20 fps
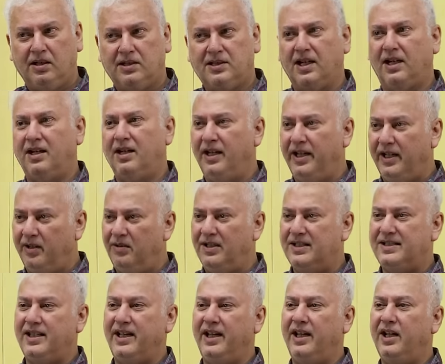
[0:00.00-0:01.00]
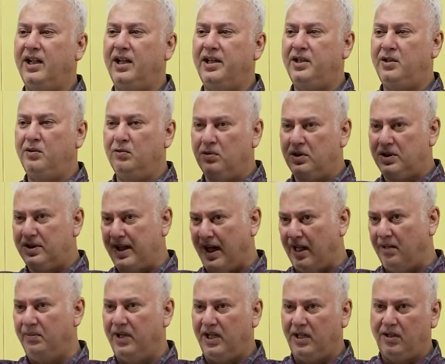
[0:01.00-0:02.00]
Suddenly you will see a huge
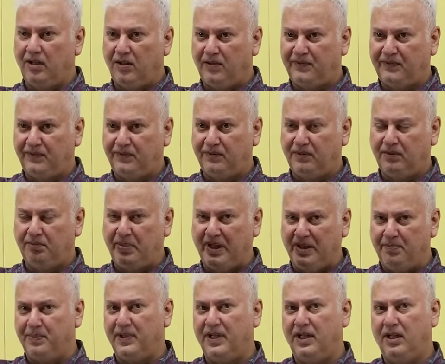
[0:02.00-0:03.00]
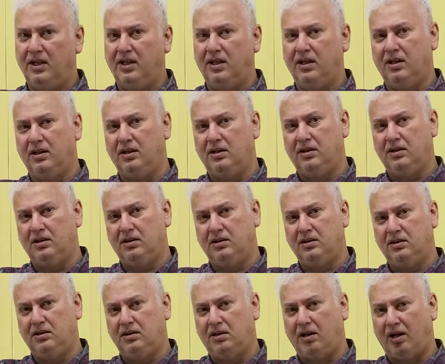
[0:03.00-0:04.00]
segment of people
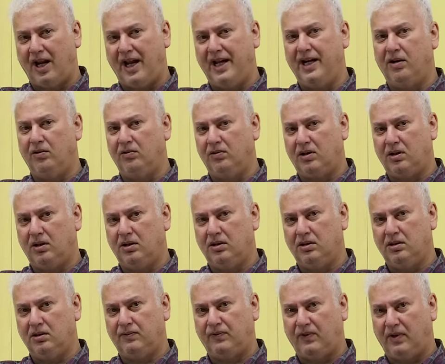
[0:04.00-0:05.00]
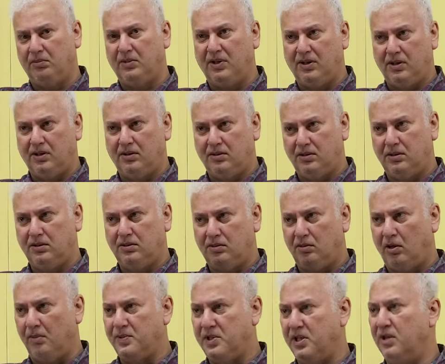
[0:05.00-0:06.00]
dry out from the
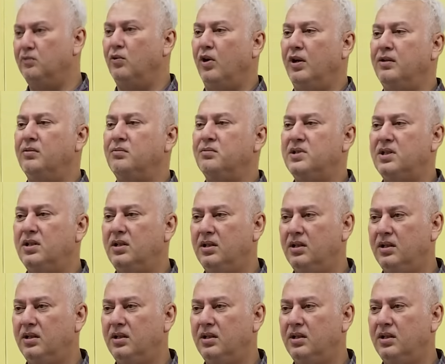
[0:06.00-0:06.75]
option volumes.